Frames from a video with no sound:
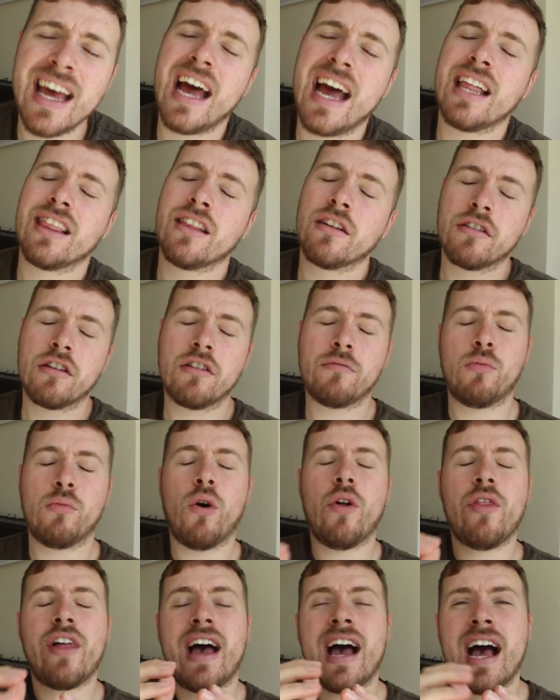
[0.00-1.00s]
and
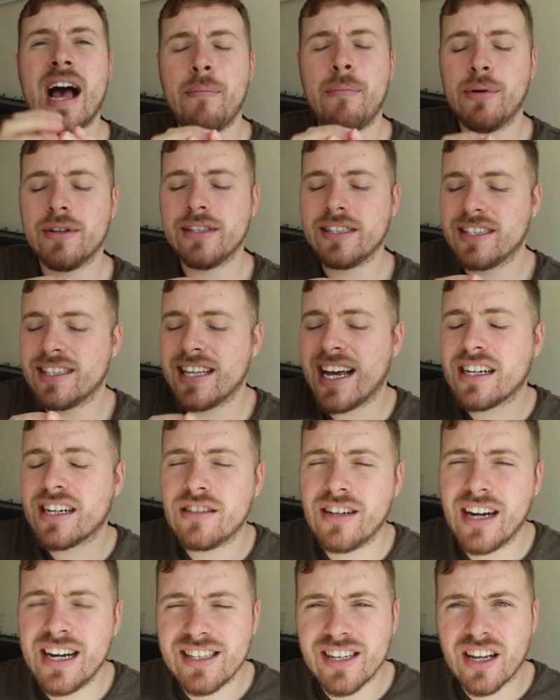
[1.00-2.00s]
what that happens is that
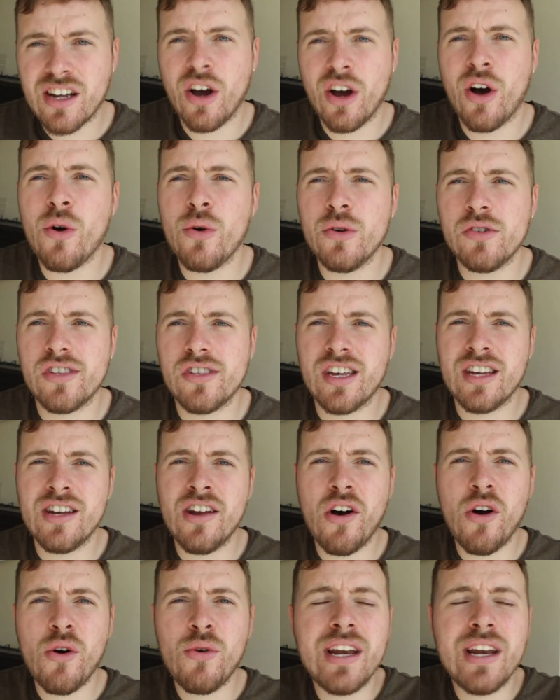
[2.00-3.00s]
creates a culture that
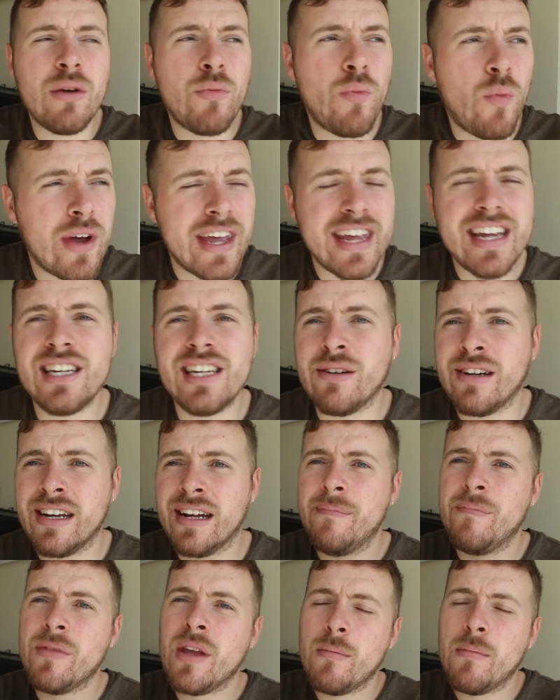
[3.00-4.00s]
not only we do
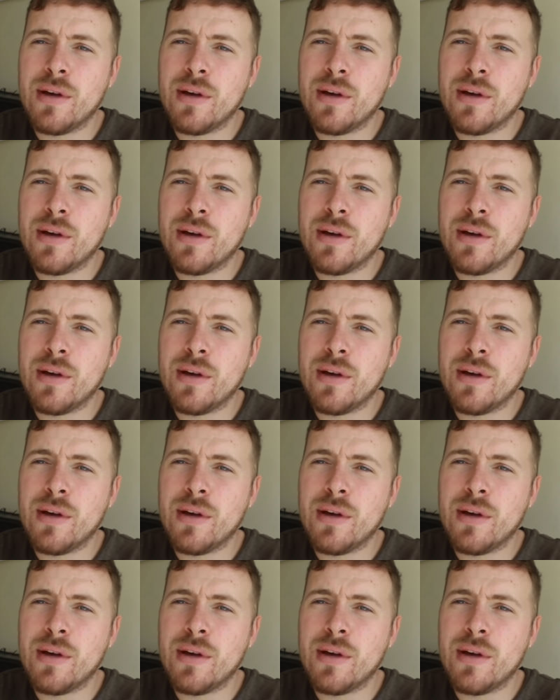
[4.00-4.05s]
it,